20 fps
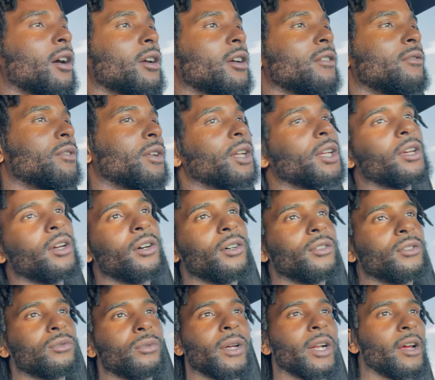good
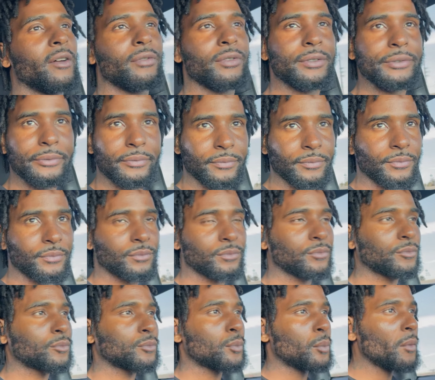videos, whatever.
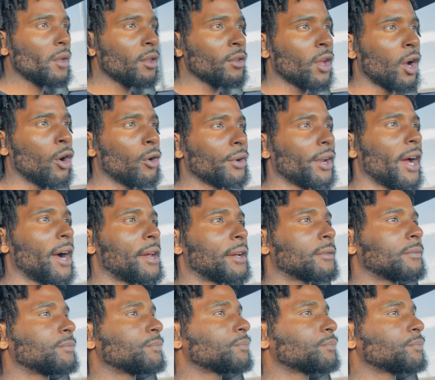The whole nine.